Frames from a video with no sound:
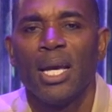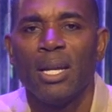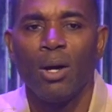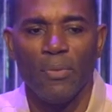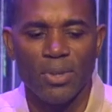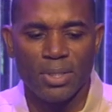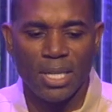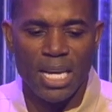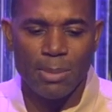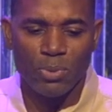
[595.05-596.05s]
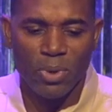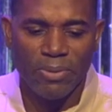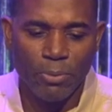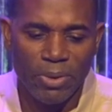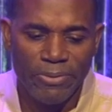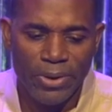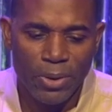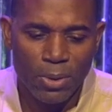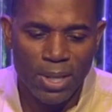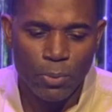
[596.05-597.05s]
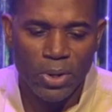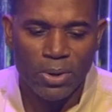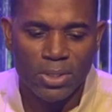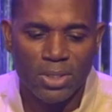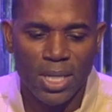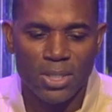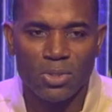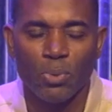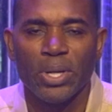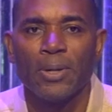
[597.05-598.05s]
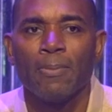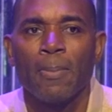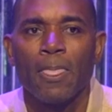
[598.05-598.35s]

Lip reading: And oftentimes we feel that we are in seasons where